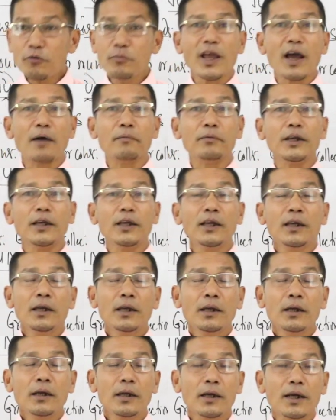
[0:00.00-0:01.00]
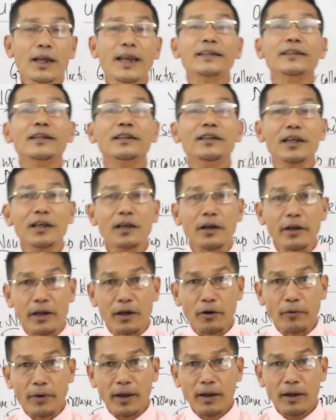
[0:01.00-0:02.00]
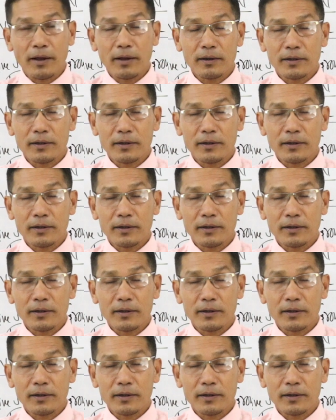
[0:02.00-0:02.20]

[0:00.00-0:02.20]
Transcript: mayamgi collection di kai kawe.